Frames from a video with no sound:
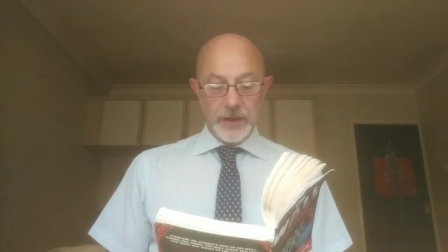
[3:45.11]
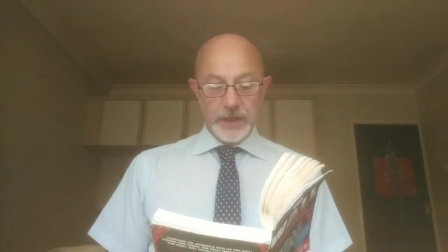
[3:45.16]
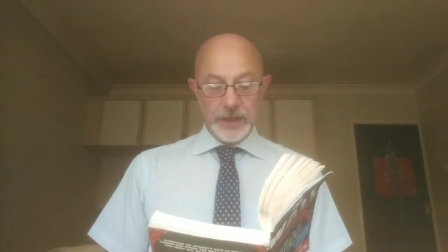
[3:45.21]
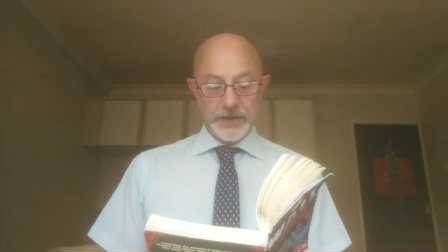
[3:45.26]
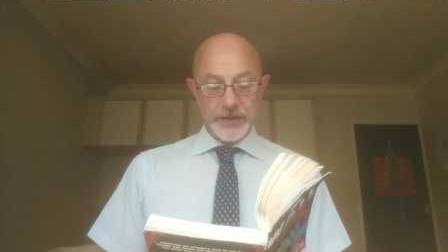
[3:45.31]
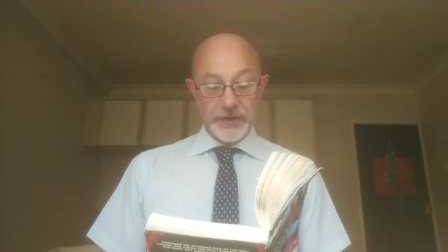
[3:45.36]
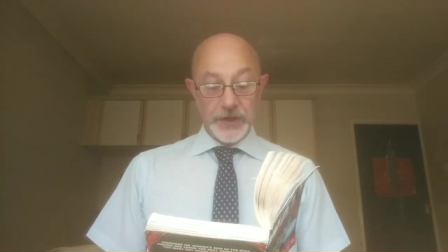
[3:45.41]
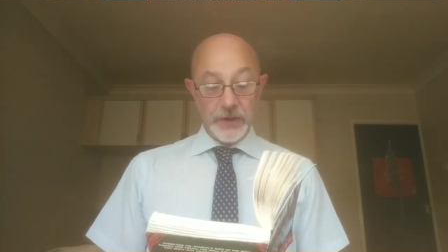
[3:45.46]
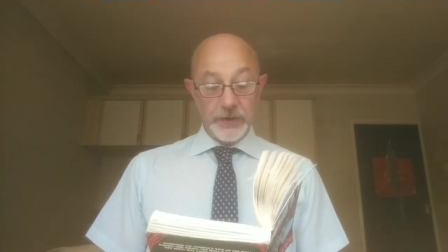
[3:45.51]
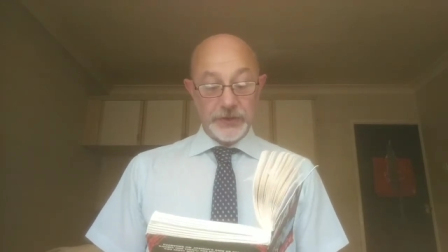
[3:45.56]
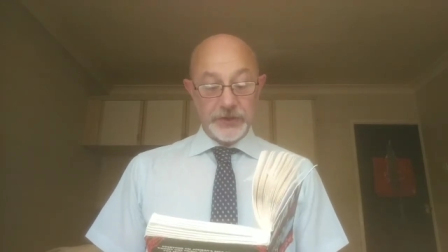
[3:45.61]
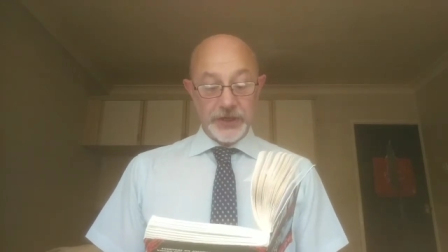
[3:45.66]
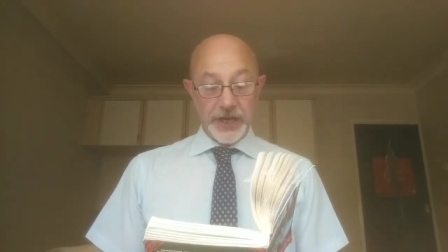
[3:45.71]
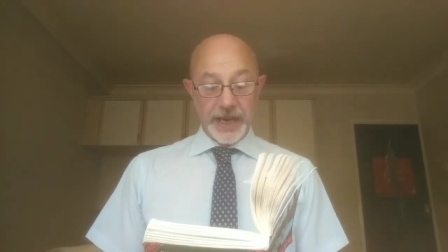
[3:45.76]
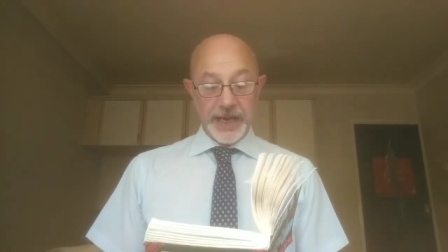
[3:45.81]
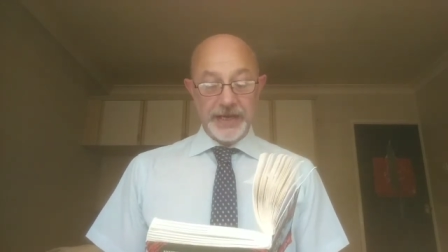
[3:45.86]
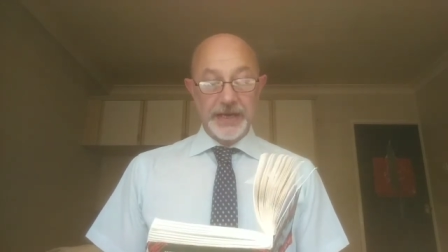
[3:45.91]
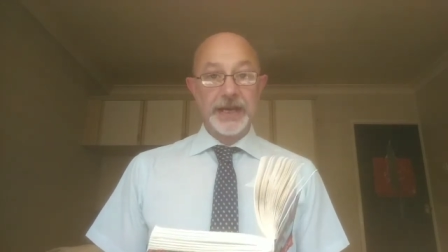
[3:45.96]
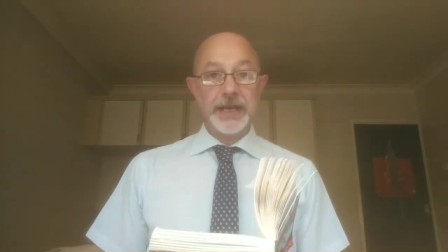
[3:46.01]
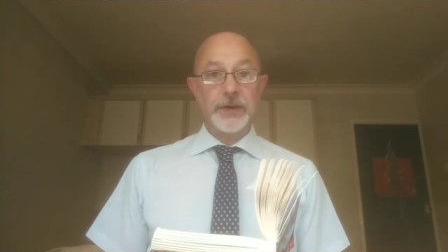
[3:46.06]
There's no
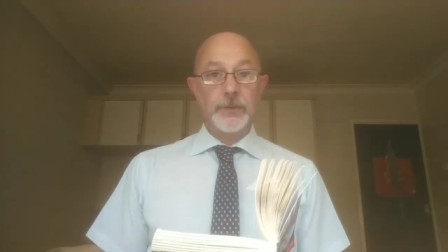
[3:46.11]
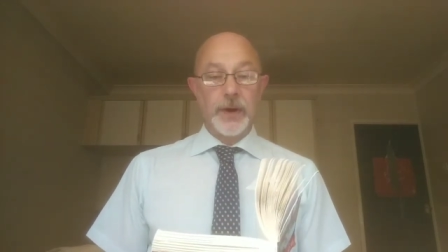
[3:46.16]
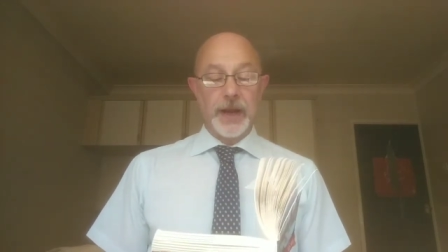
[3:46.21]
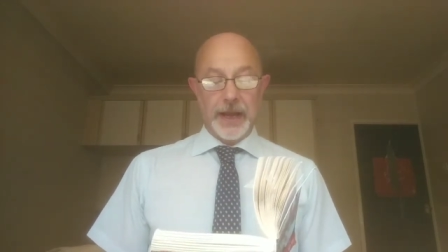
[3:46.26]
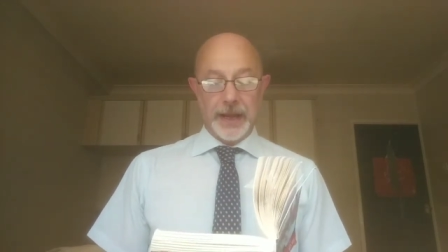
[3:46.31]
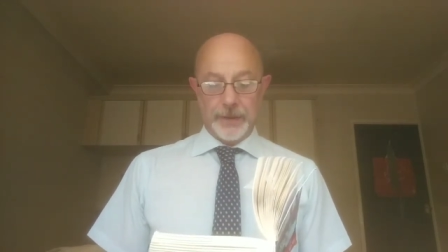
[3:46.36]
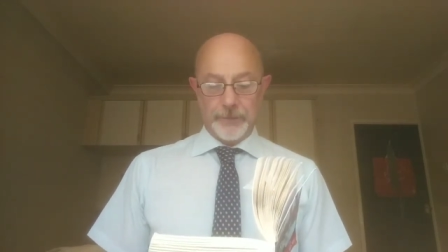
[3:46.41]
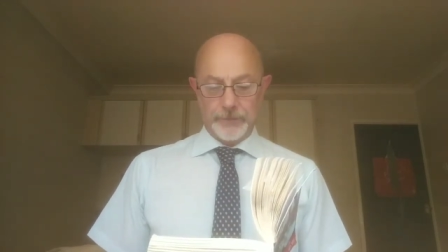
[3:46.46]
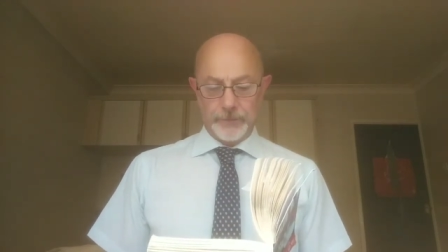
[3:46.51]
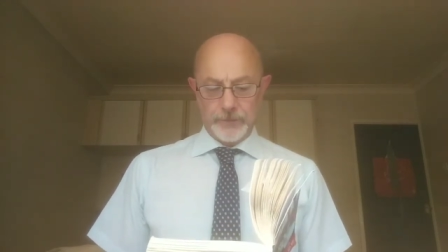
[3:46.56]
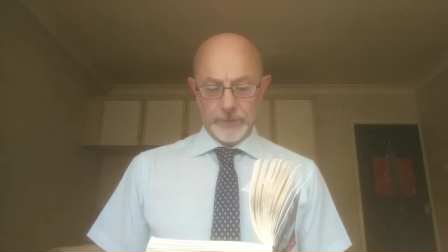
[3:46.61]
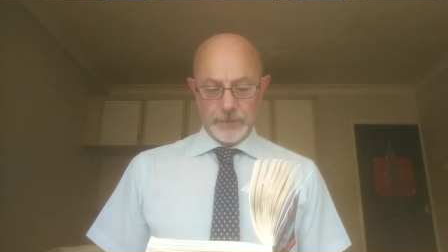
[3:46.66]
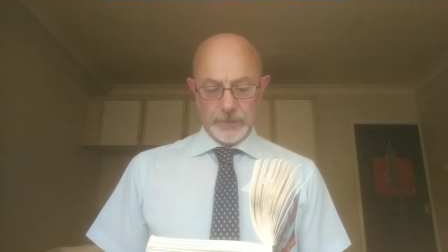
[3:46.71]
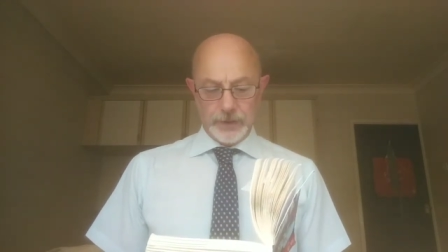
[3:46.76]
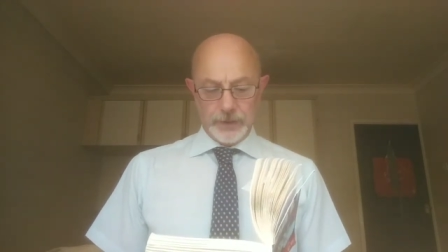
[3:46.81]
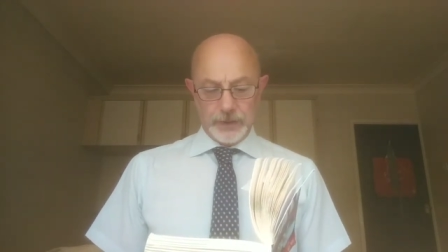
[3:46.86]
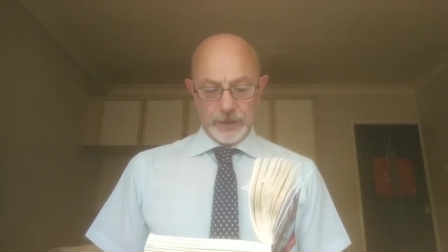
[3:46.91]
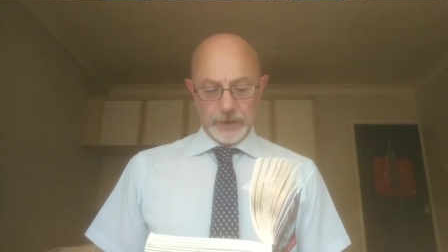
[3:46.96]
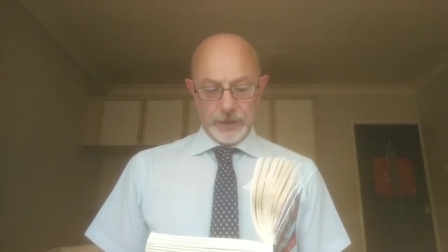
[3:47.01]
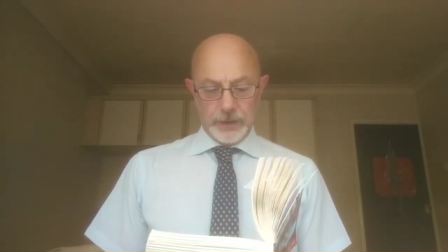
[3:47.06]
shade anywhere,
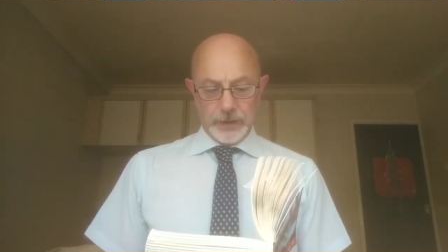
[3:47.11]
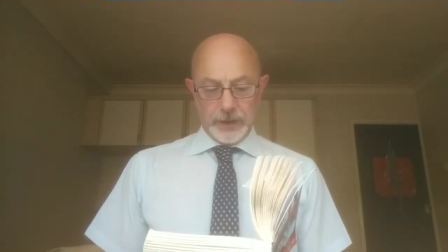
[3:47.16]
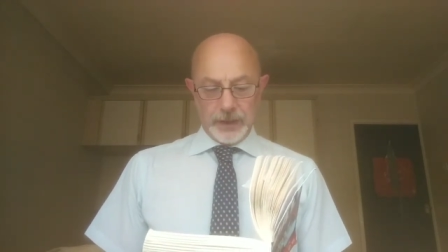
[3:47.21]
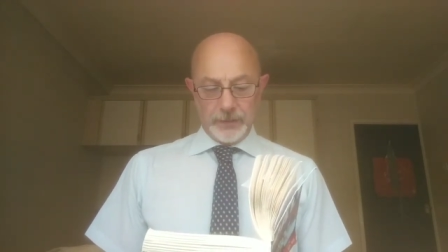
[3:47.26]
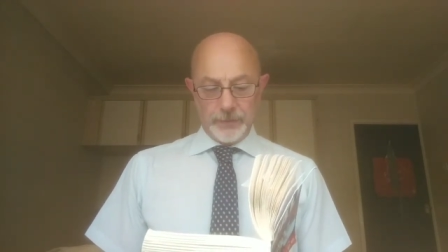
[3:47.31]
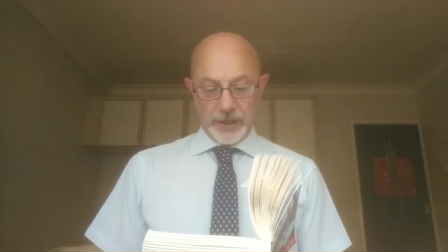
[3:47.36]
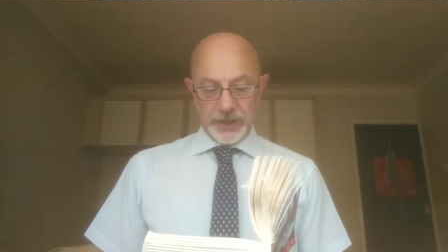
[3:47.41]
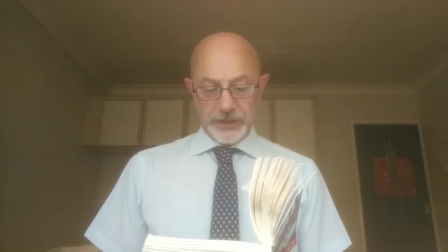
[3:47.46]
and